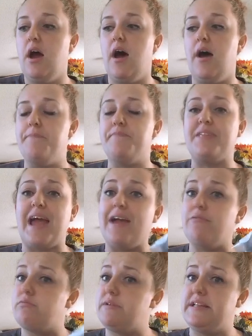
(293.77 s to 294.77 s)
I
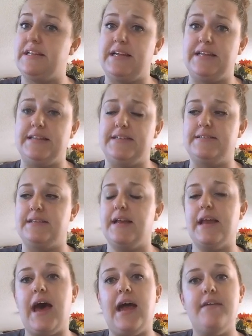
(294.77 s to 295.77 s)
really like this
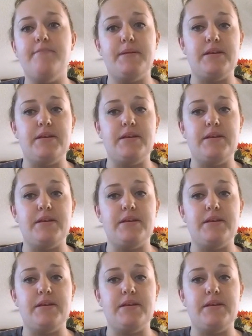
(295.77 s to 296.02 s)
scent. I've